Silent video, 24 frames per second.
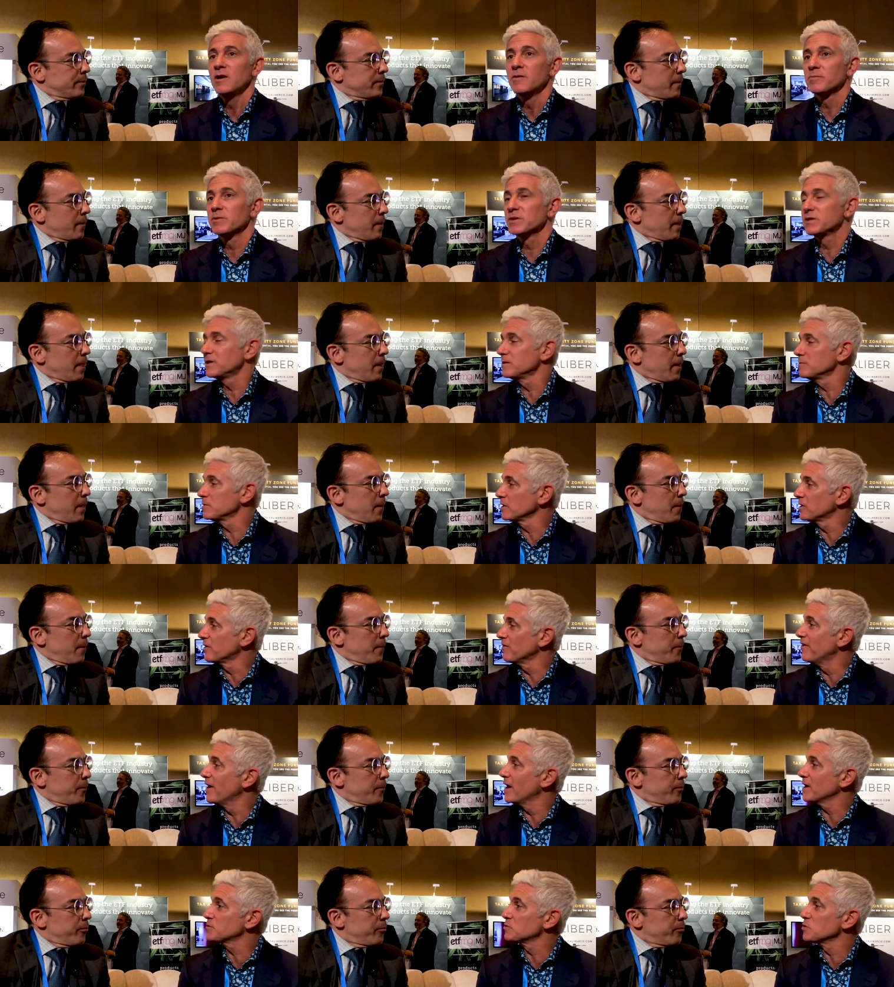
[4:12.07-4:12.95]
Speaker 1: It seems like the
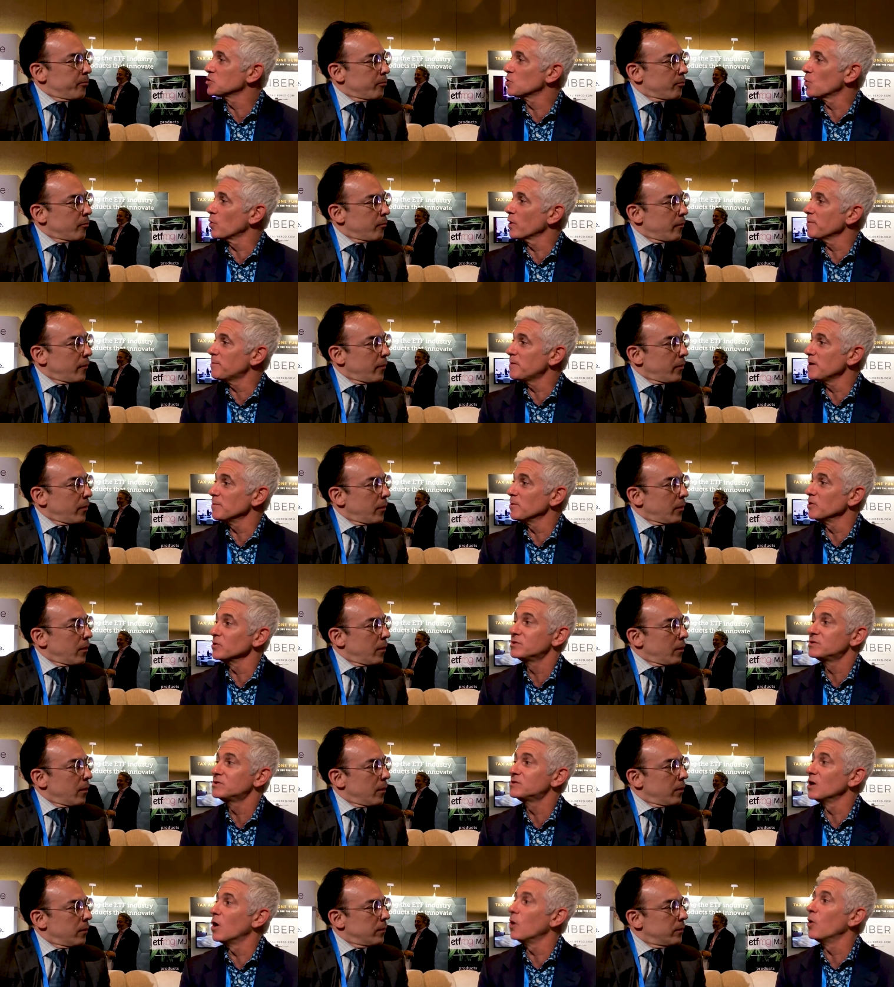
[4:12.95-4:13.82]
vast majority of people
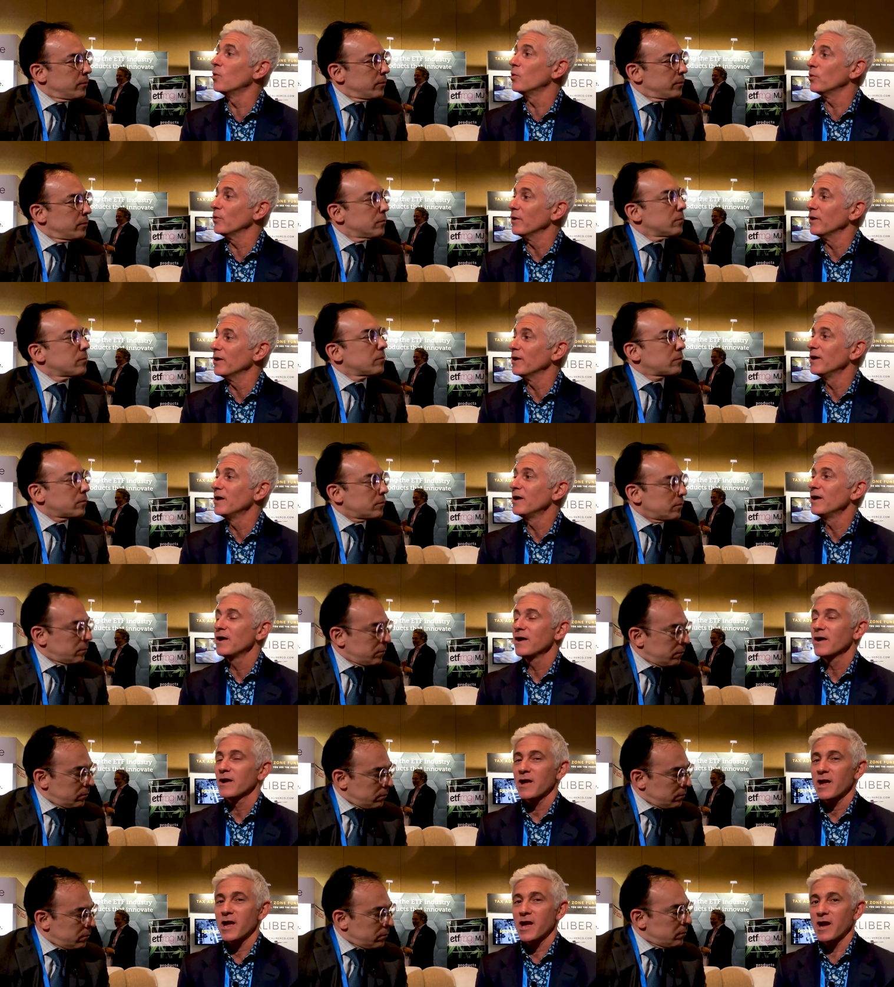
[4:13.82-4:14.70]
don't
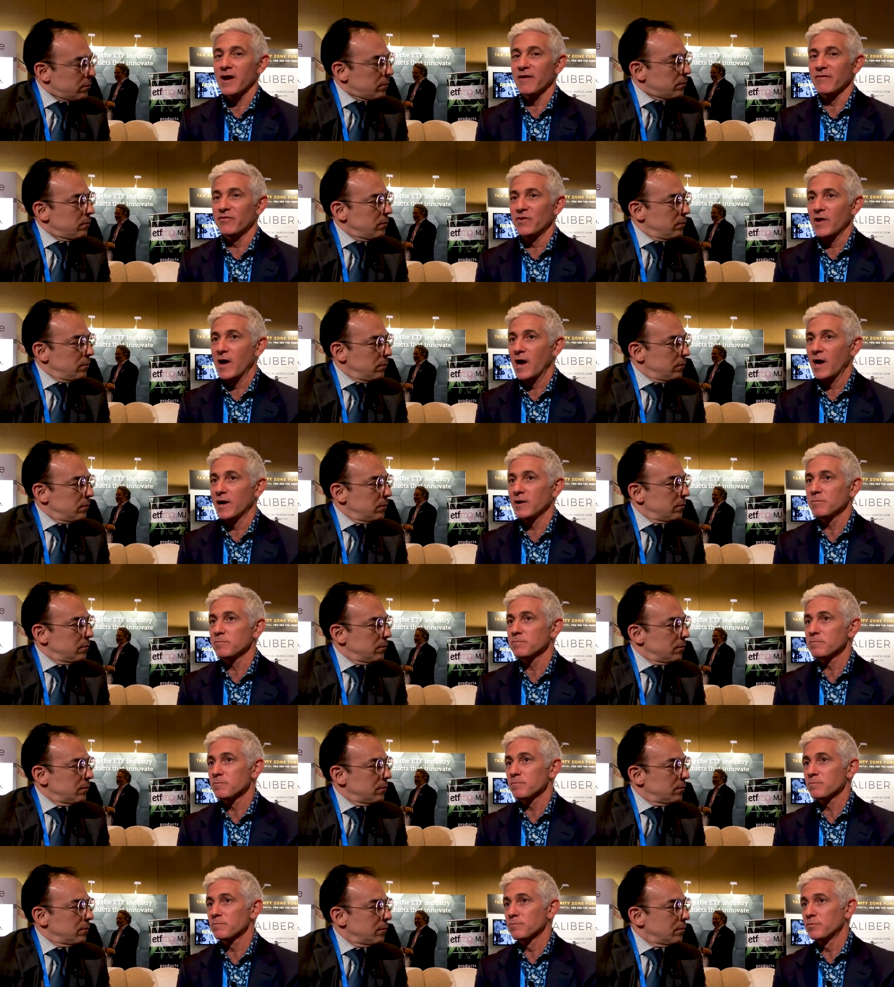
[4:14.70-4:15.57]
have that
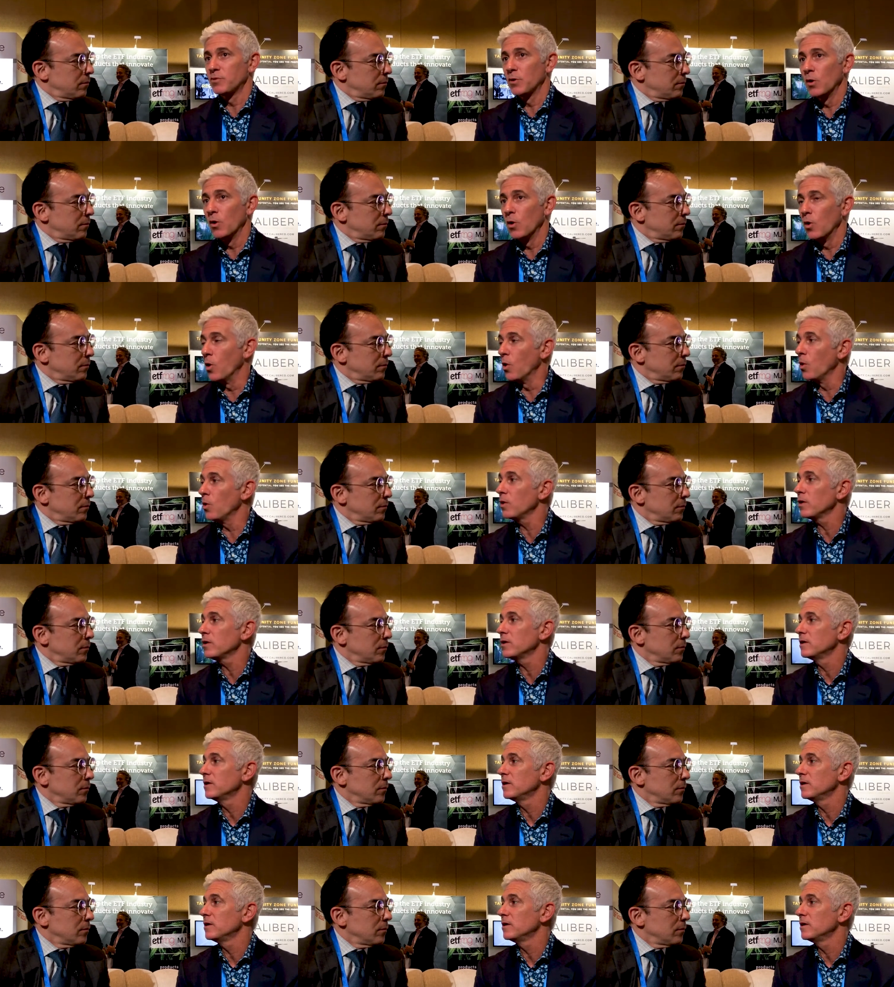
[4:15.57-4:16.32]
pull